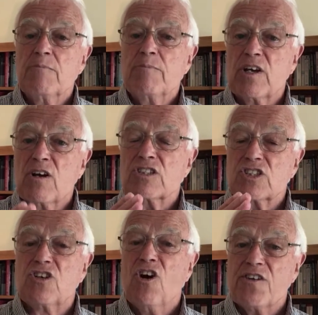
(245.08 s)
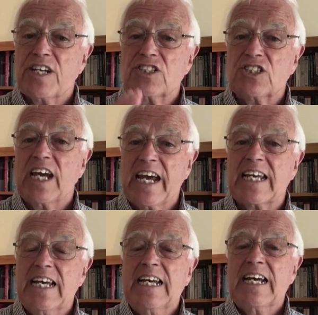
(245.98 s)
because God is
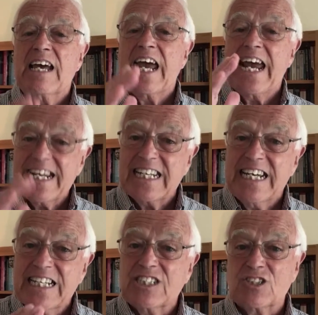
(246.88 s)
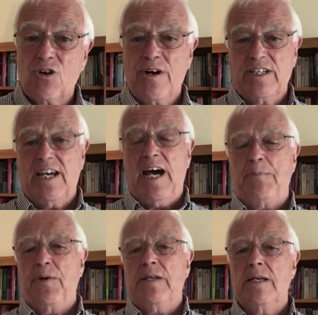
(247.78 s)
saying it is going to
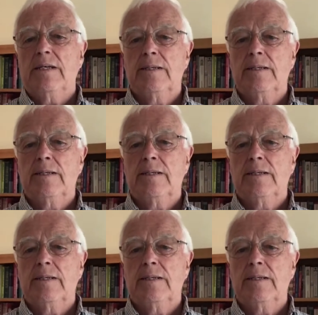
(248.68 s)
happen.